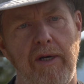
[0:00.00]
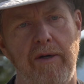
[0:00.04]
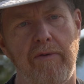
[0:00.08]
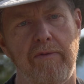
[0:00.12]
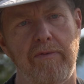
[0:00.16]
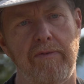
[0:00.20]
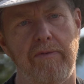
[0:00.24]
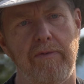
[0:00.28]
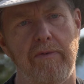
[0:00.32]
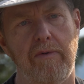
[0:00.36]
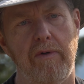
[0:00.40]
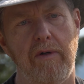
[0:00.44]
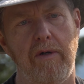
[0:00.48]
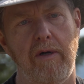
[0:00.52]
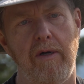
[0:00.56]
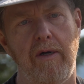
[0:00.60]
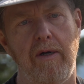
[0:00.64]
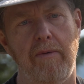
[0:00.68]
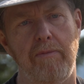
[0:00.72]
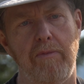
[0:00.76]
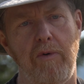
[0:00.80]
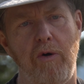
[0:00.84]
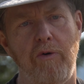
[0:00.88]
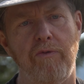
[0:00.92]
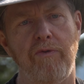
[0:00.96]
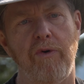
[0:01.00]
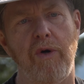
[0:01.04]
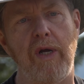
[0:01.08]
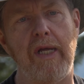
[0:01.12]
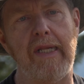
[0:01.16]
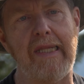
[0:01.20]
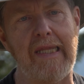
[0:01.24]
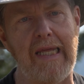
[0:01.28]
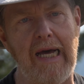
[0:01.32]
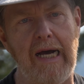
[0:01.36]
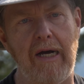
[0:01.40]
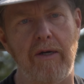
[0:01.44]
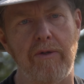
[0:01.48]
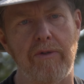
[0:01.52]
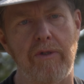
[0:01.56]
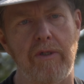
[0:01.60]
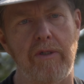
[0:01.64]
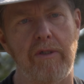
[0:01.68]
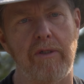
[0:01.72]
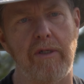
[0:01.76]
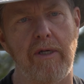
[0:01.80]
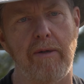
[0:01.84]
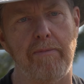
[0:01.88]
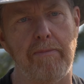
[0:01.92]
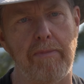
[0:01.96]
have over
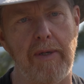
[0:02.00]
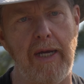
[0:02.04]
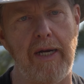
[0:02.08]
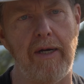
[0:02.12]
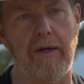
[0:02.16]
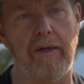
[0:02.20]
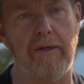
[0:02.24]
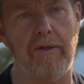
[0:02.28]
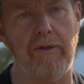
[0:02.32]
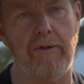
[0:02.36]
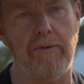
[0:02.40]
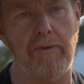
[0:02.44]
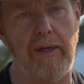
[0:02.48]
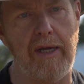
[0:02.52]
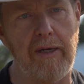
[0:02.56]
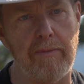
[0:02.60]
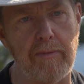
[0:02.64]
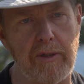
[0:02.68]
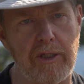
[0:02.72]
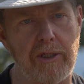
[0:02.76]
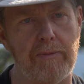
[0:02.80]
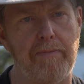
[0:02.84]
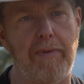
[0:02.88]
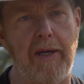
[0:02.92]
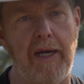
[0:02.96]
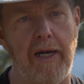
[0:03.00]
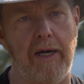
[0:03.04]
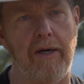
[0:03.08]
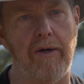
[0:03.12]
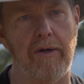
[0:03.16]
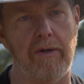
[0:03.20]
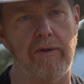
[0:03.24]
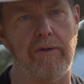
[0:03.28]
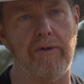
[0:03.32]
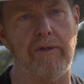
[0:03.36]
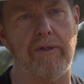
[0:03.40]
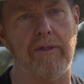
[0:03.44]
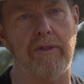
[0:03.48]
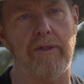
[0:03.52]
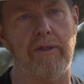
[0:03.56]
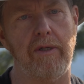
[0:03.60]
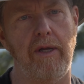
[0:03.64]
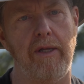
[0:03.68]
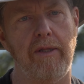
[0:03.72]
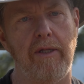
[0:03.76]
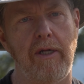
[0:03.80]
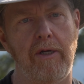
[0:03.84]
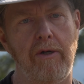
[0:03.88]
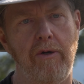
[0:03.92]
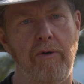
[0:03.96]
8,000 image pairs,
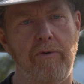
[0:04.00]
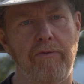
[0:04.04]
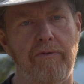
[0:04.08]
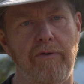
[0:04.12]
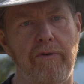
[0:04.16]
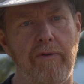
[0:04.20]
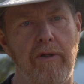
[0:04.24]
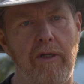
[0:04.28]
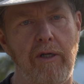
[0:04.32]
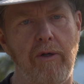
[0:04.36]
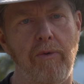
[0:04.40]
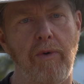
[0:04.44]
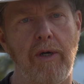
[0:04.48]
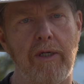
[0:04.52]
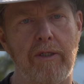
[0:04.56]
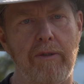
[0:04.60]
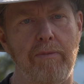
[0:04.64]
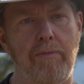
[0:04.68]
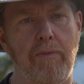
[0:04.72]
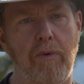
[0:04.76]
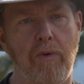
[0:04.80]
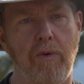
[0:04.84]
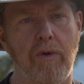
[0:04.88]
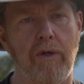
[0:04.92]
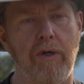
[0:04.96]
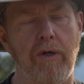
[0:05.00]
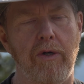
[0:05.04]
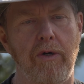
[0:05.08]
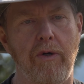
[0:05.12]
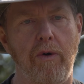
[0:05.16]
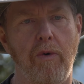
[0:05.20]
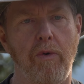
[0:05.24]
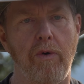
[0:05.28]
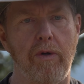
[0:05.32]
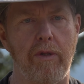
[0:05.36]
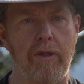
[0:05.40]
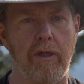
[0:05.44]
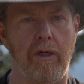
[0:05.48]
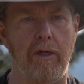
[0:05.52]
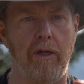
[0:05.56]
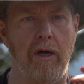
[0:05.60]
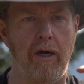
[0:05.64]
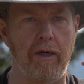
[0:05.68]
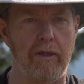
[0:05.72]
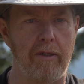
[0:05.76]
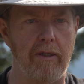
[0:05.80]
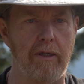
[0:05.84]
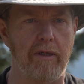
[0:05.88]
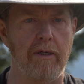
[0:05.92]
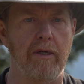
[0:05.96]
and they go from the U.S. border north
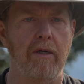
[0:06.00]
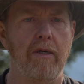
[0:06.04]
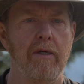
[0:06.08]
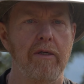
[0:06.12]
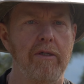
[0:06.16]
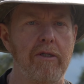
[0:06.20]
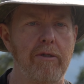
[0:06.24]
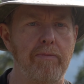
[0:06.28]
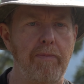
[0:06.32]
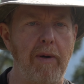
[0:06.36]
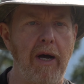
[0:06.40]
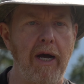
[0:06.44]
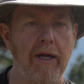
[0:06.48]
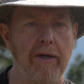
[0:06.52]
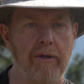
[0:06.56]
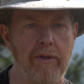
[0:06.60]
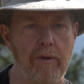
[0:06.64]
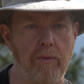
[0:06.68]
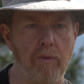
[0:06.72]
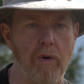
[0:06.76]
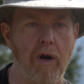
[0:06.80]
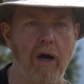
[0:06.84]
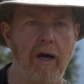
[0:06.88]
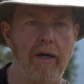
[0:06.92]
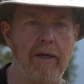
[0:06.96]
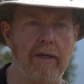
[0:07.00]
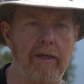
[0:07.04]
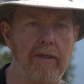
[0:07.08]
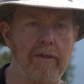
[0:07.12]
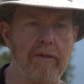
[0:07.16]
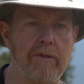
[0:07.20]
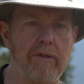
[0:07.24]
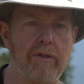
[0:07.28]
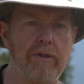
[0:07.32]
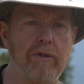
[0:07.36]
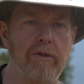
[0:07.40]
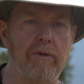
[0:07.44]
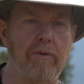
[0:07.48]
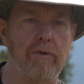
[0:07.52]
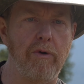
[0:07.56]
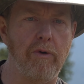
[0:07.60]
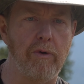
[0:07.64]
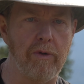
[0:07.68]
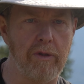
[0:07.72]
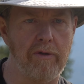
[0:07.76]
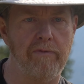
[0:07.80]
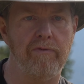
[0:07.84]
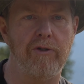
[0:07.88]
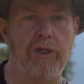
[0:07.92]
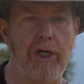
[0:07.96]
along the spine of the Rockies to
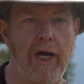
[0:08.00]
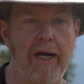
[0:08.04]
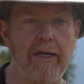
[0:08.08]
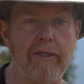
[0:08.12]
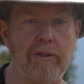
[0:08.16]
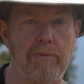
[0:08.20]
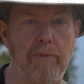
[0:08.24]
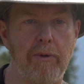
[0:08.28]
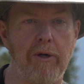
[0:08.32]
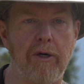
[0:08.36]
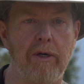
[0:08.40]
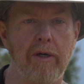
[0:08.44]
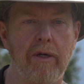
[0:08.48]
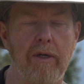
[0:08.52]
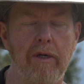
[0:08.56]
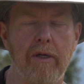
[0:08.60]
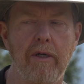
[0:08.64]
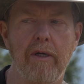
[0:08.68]
north of Jasper.